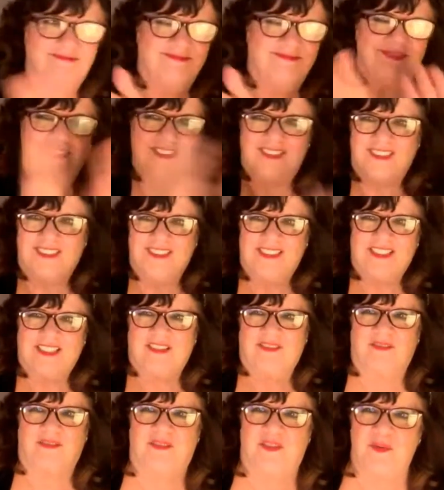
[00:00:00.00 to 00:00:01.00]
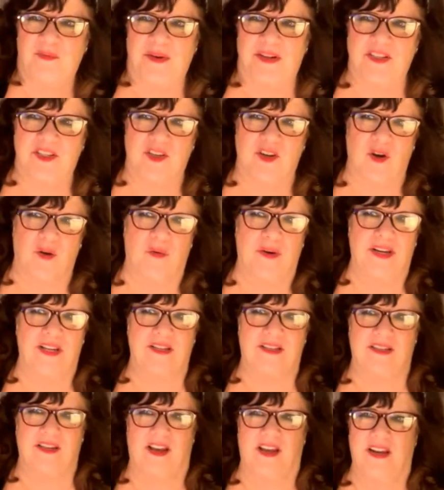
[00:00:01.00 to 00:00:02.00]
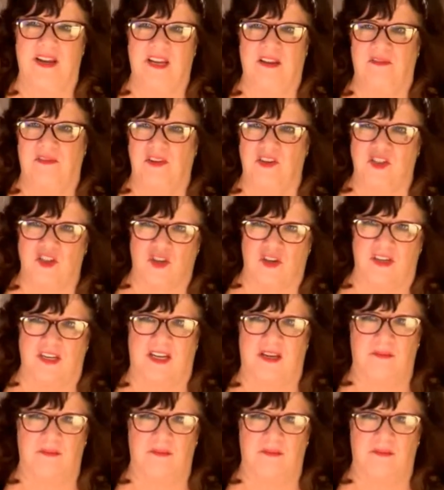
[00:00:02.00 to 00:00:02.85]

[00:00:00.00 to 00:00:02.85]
a few months ago when he said if it should